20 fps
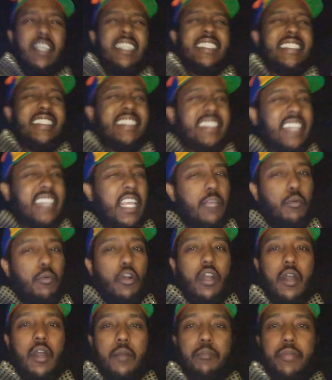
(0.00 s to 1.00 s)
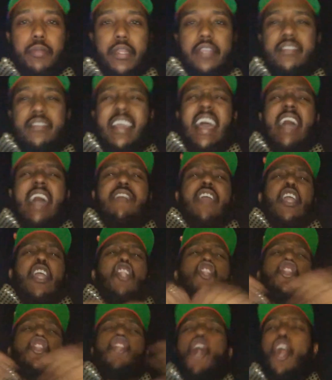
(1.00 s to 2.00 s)
stable companies that have a
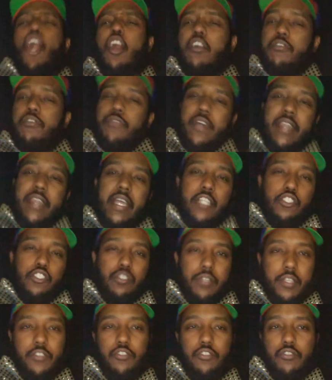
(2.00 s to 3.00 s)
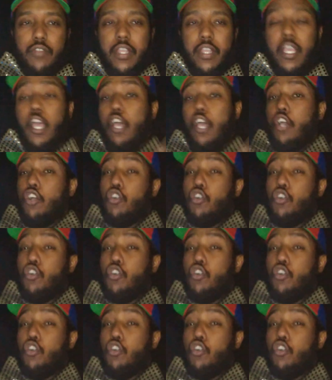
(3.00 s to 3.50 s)
long financial history,